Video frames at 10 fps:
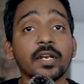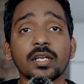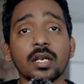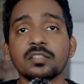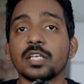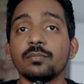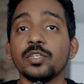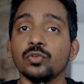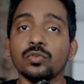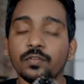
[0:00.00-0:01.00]
Credit cards can
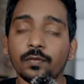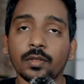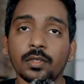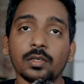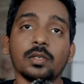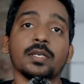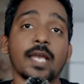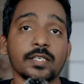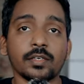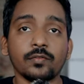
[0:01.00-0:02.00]
be used for
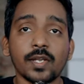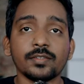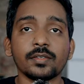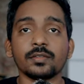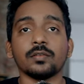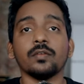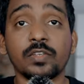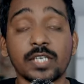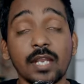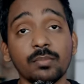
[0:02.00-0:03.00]
cash advances,
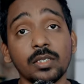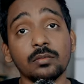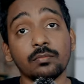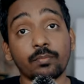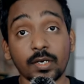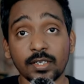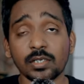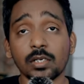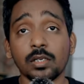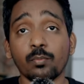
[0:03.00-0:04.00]
which can be
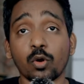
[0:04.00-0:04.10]
particularly